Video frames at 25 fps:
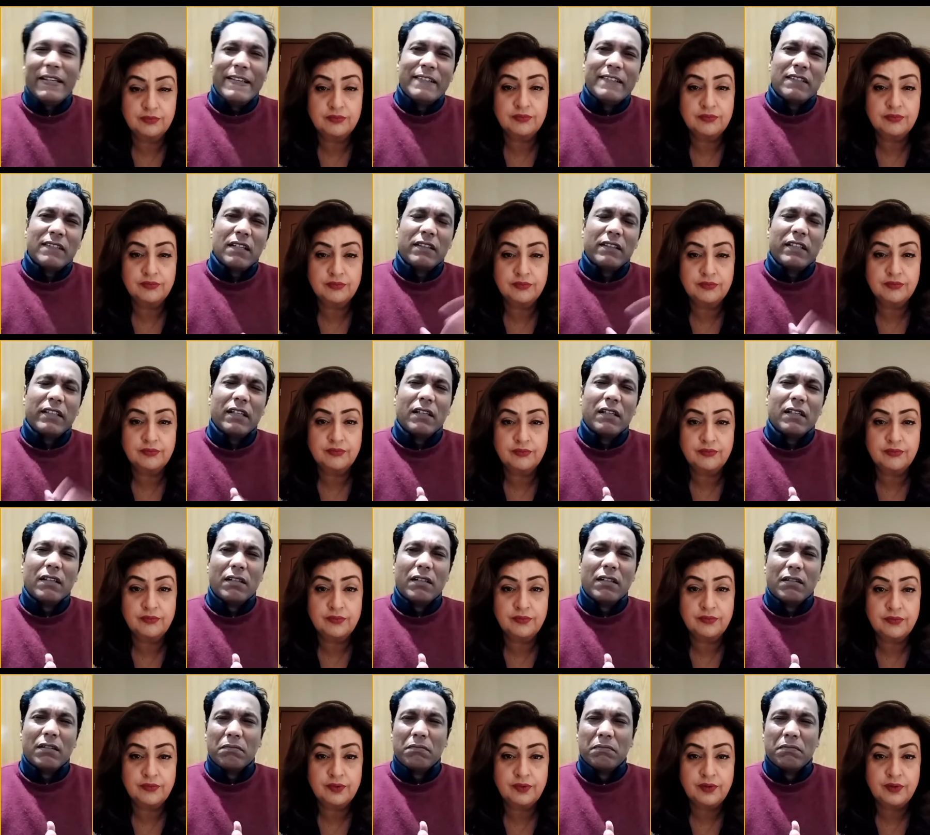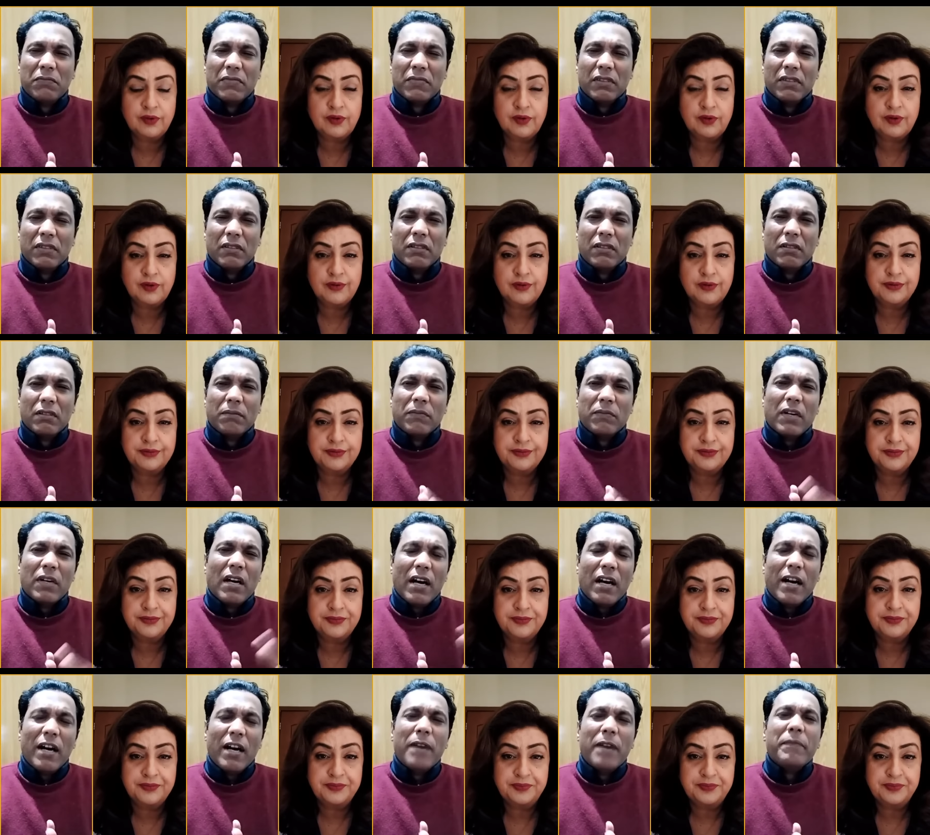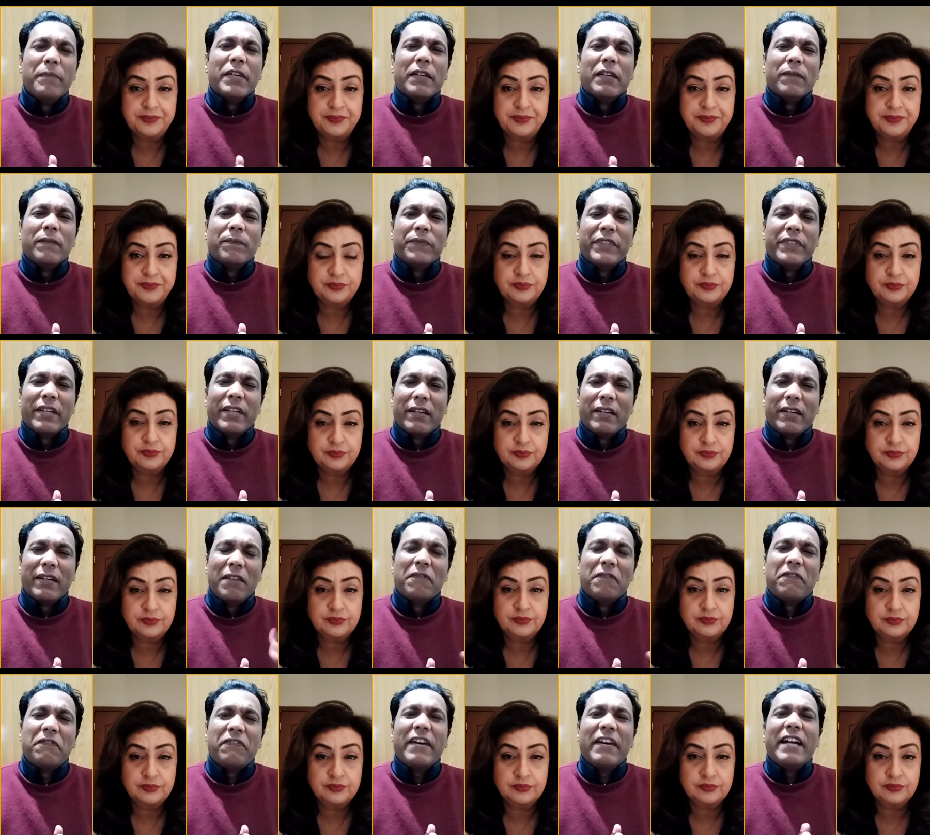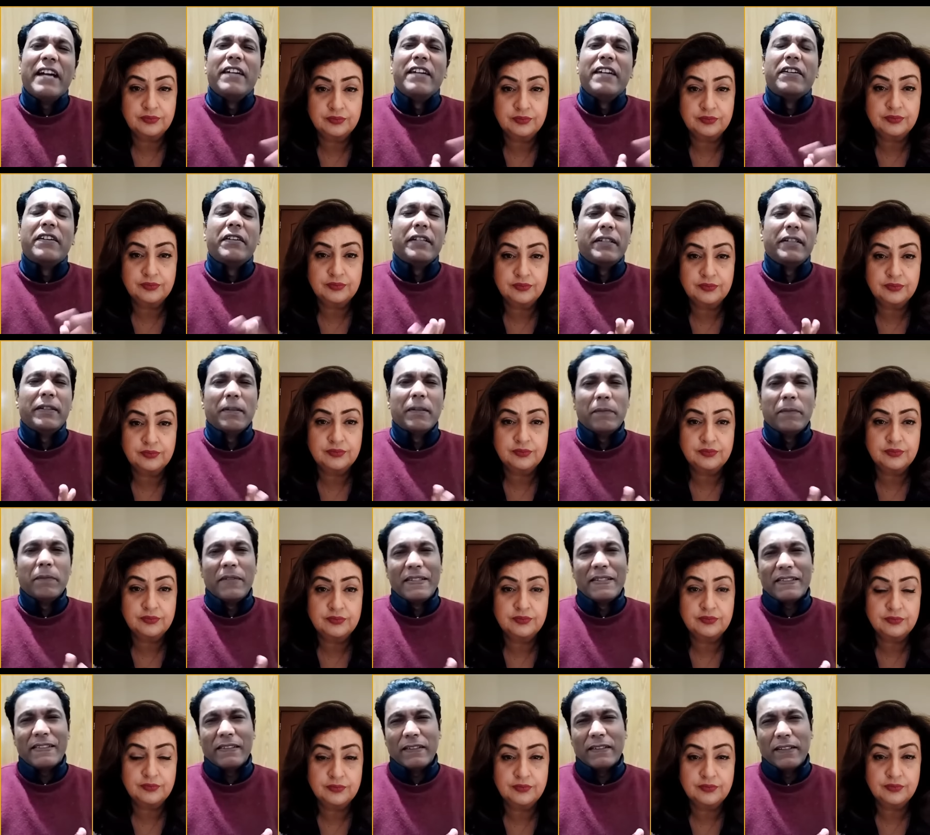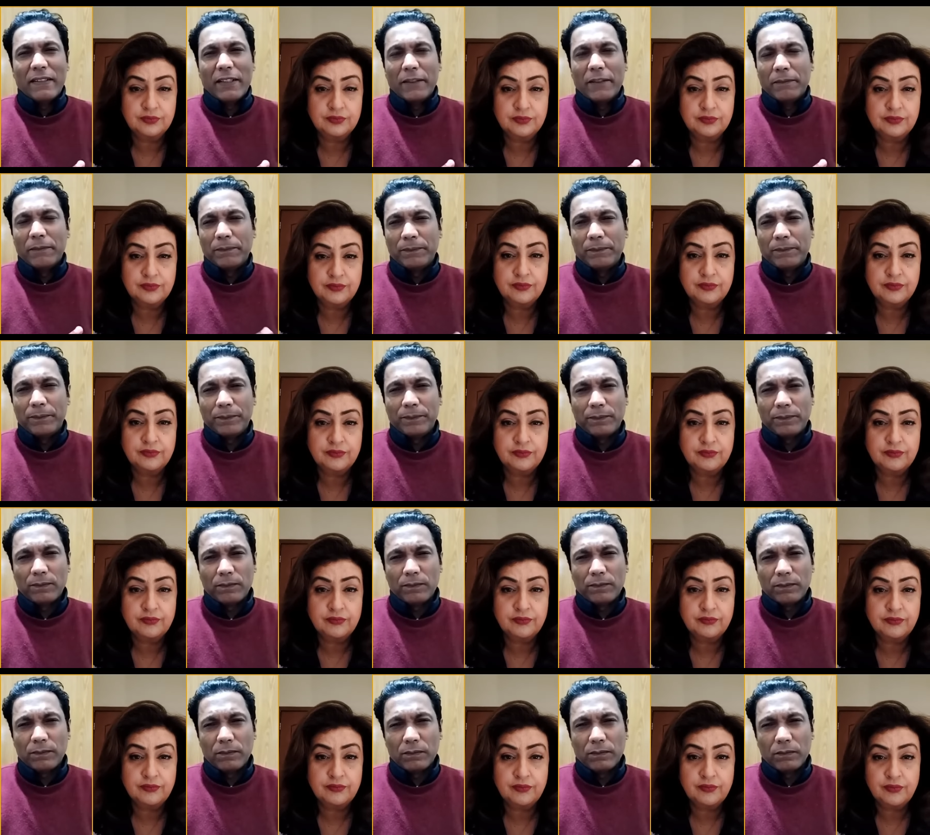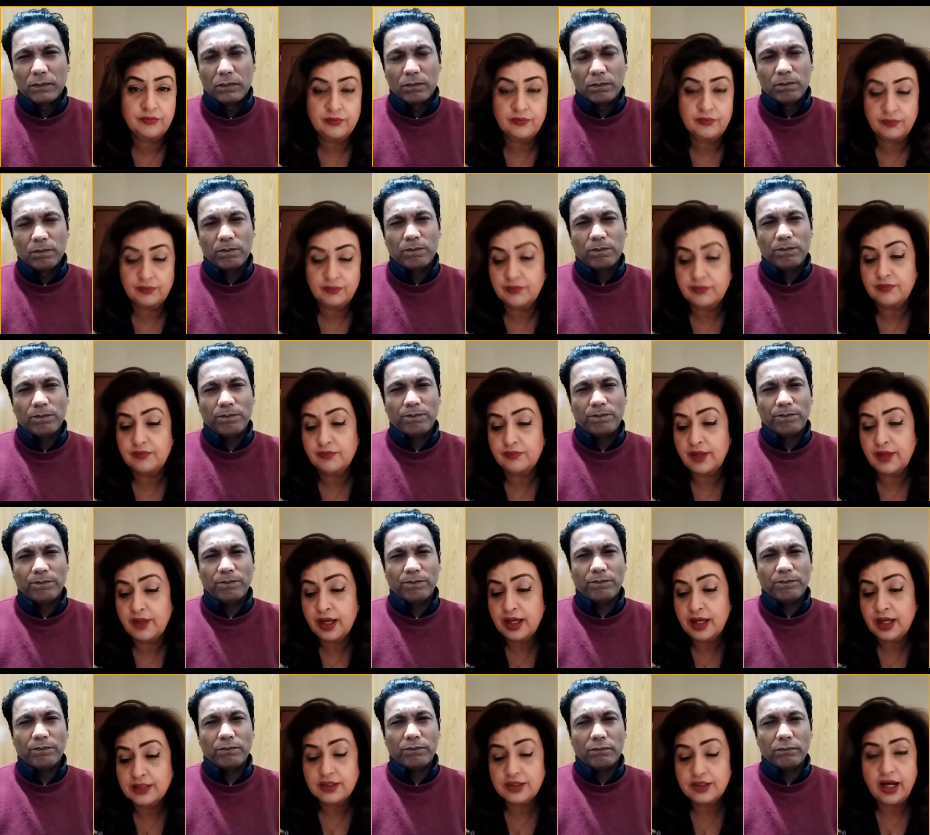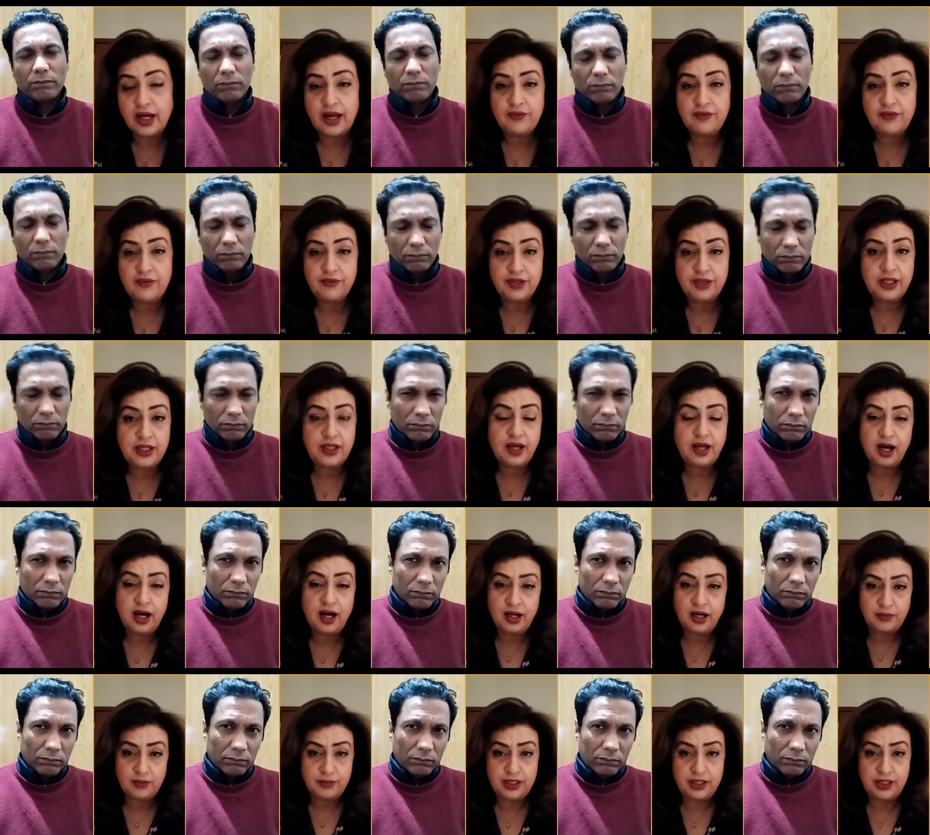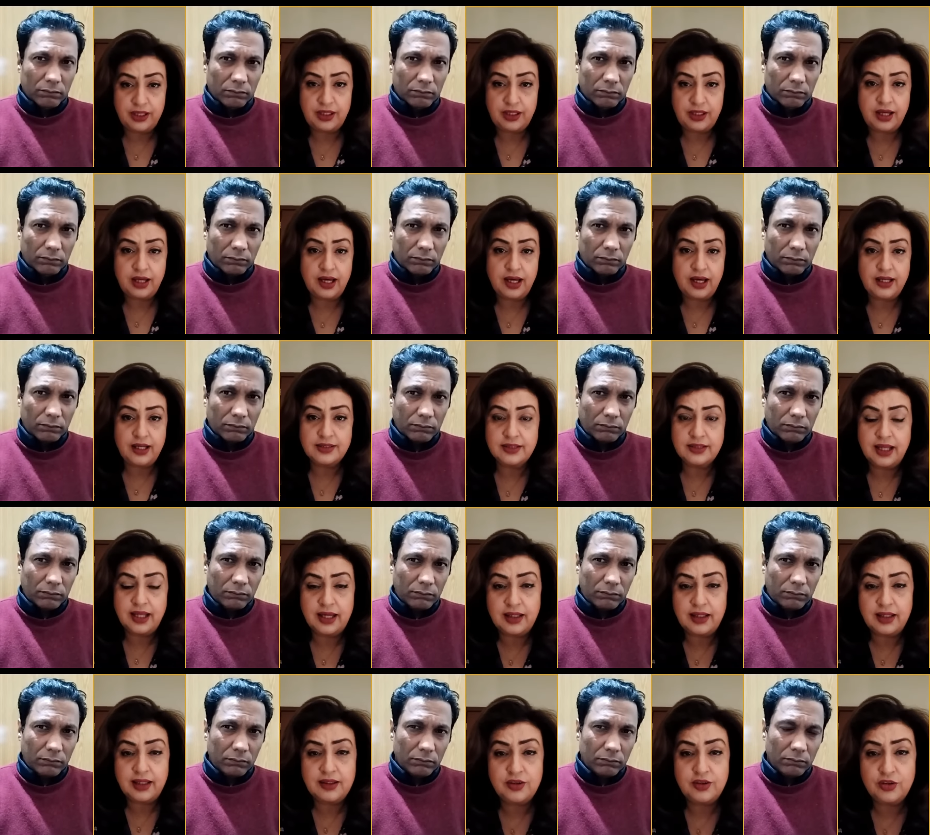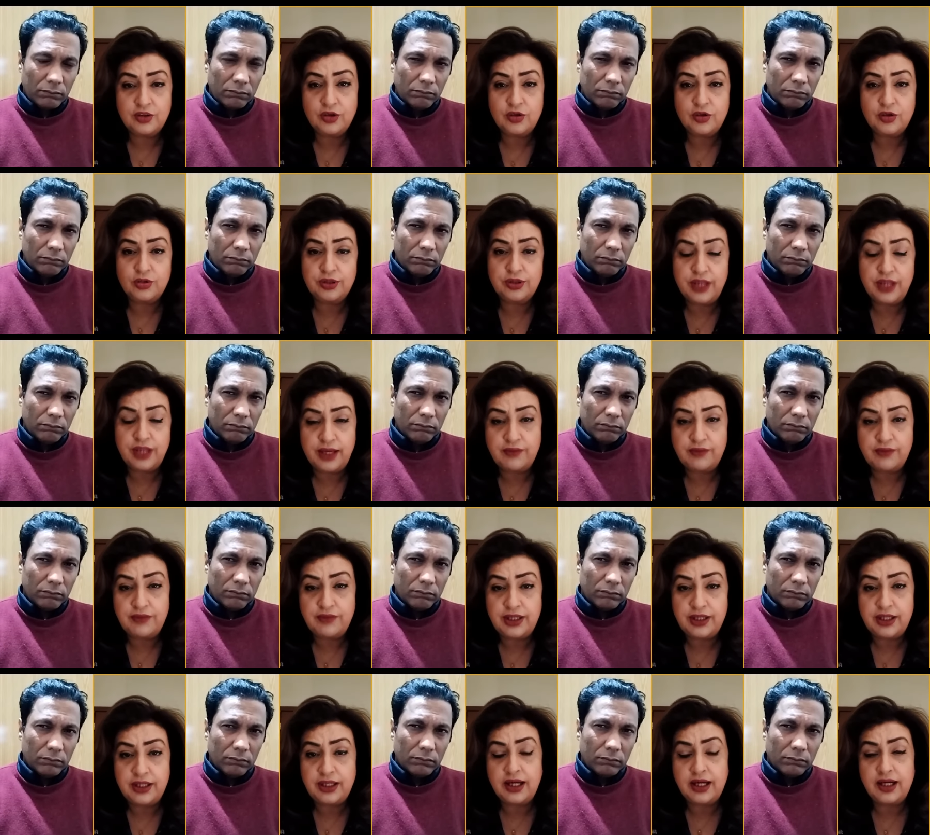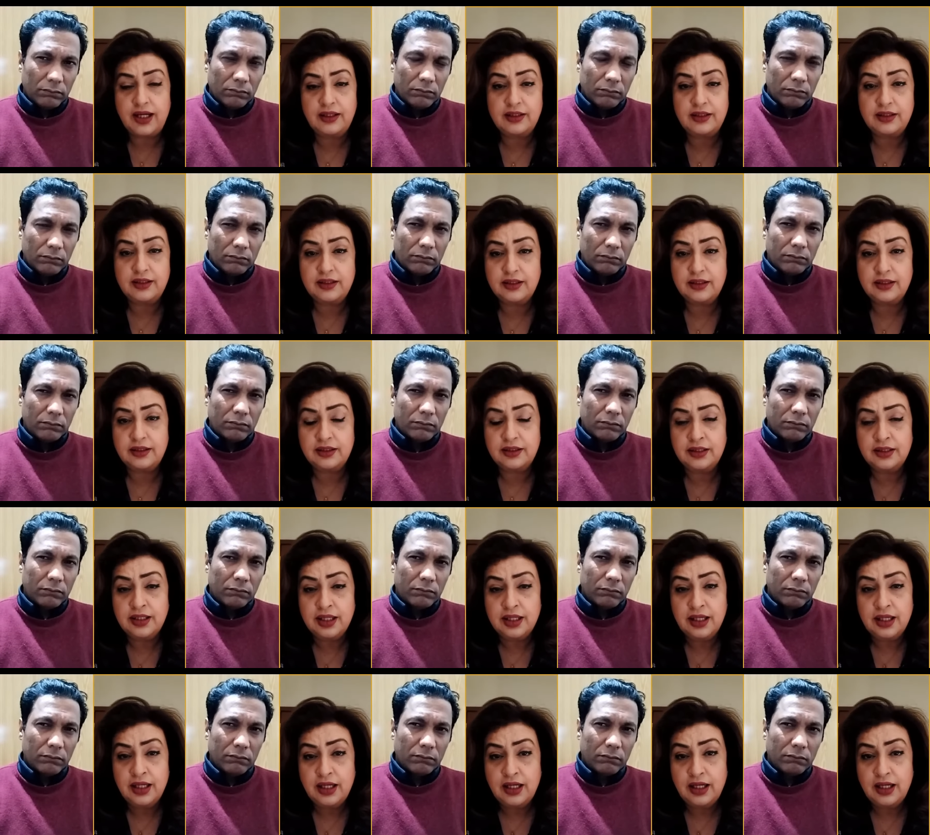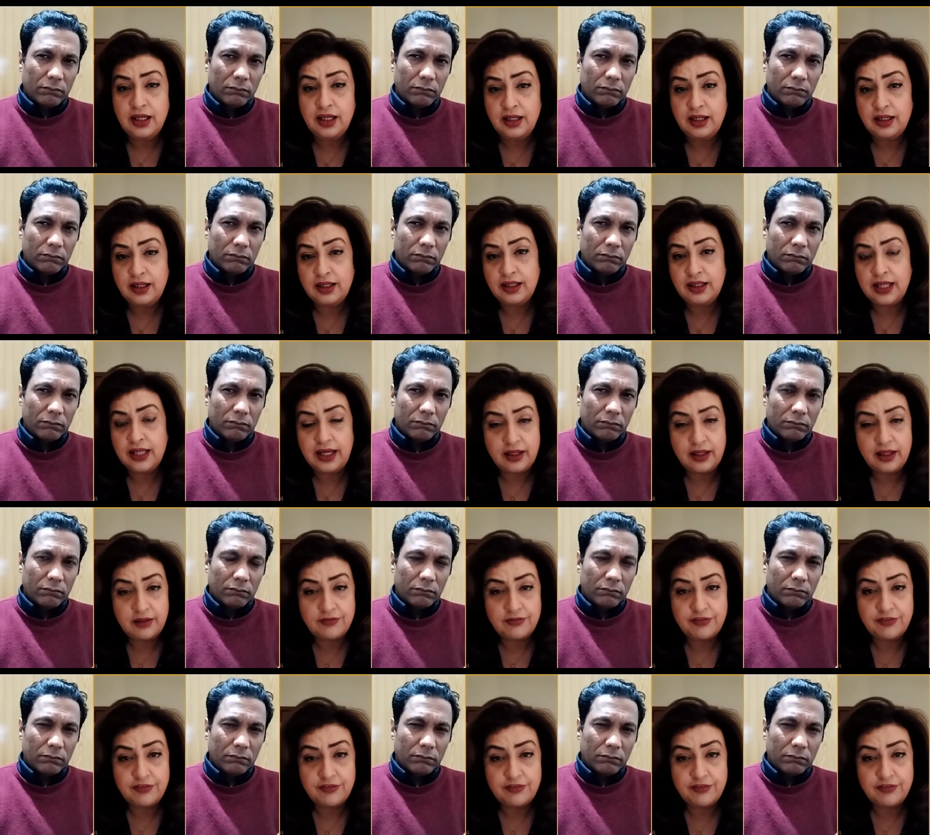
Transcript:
Speaker 1: is their army, their infantry, basically.
Speaker 2: Hmm. So every army has like you know navy and uh, uh, air